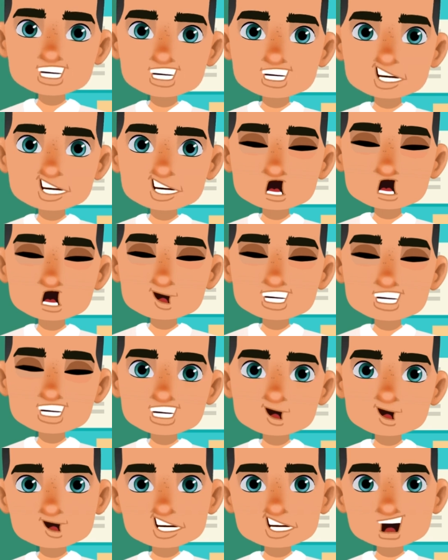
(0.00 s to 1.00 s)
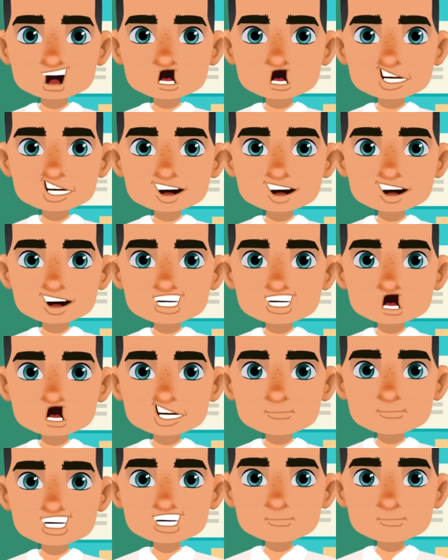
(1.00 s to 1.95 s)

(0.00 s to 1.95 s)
There are strong collocations,